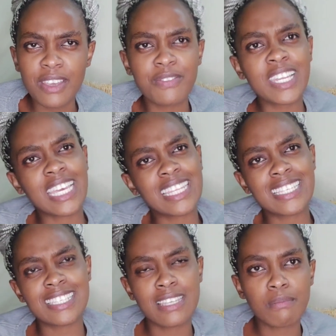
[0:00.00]
I feel like
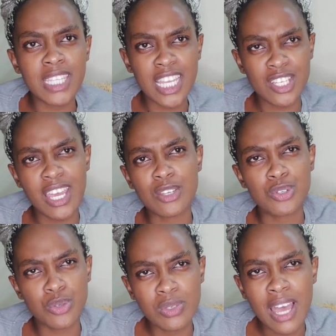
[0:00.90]
this is something that I
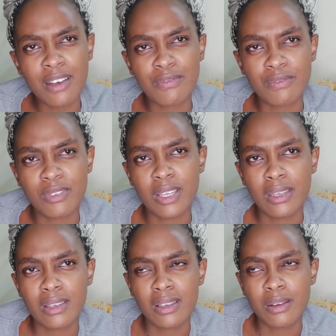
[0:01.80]
should have
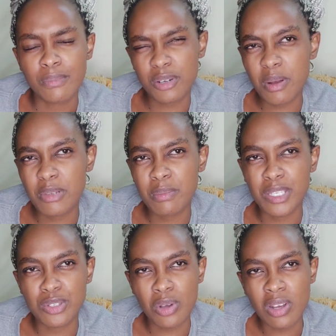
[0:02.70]
probably
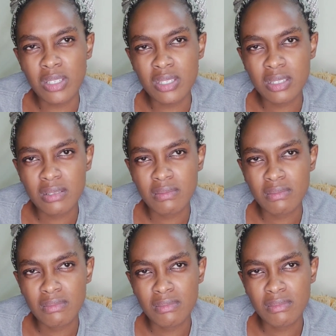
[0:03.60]
been taught.
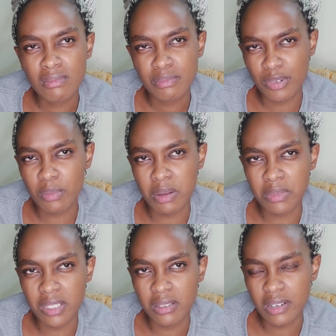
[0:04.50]

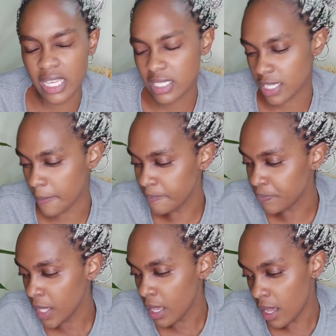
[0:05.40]
Probably, right?
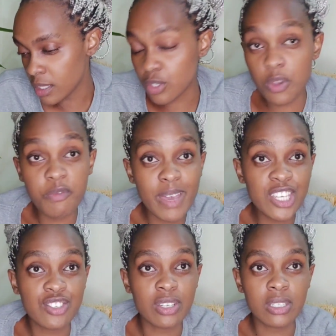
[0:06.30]
So we've
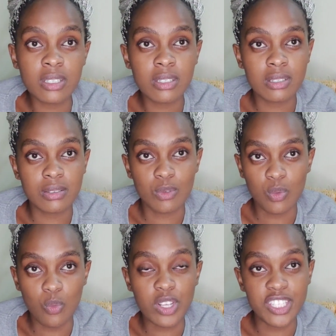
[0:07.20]
mentioned
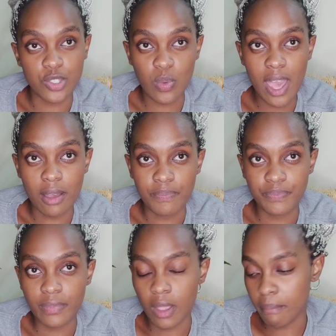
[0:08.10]
what is where,
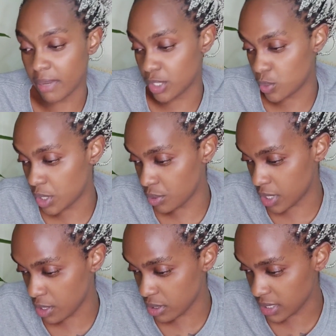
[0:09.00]
but do we know
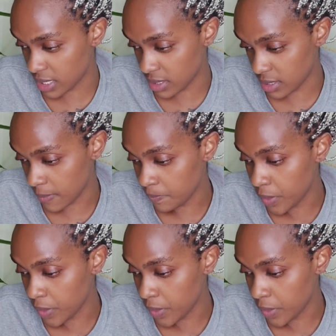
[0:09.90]
the uses?